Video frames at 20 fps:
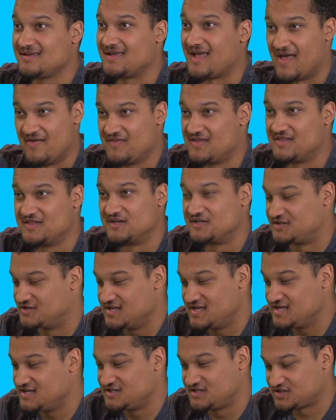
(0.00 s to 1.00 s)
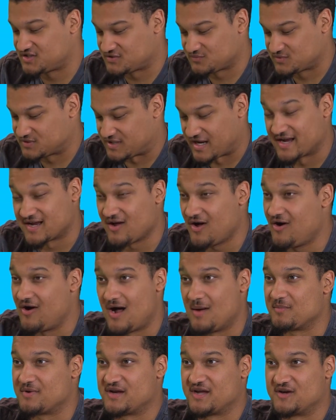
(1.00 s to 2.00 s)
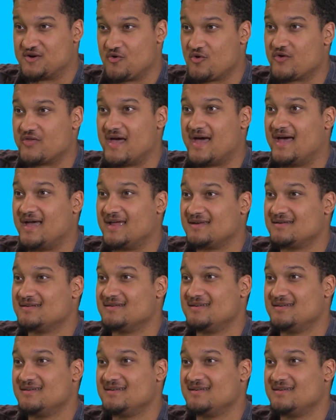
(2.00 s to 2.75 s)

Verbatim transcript: And then the, he just was like, oh, I'm going to ignore that.